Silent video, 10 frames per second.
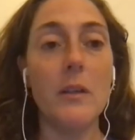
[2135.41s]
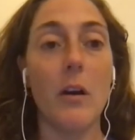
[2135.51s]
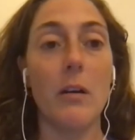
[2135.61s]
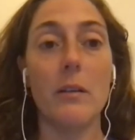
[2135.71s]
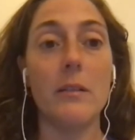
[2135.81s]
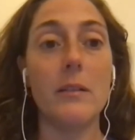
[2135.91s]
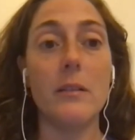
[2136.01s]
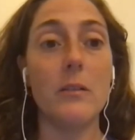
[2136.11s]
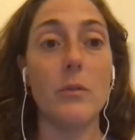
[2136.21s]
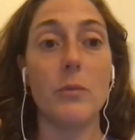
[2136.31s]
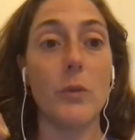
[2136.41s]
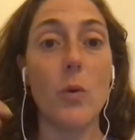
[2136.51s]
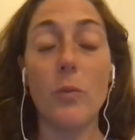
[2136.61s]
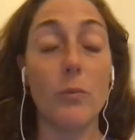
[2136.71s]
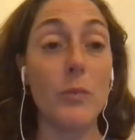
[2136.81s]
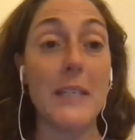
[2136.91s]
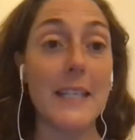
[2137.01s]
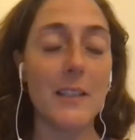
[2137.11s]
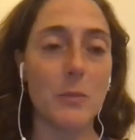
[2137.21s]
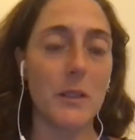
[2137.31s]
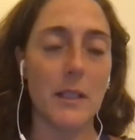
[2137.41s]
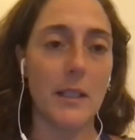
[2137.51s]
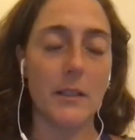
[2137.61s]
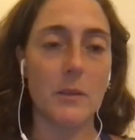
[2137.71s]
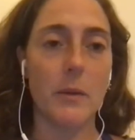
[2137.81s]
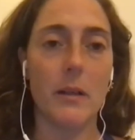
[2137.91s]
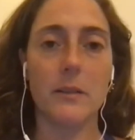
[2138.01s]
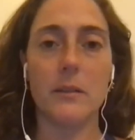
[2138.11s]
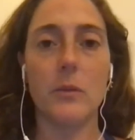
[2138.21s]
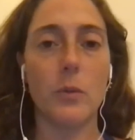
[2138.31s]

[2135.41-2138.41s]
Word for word: are rec- need to be taking Suboxone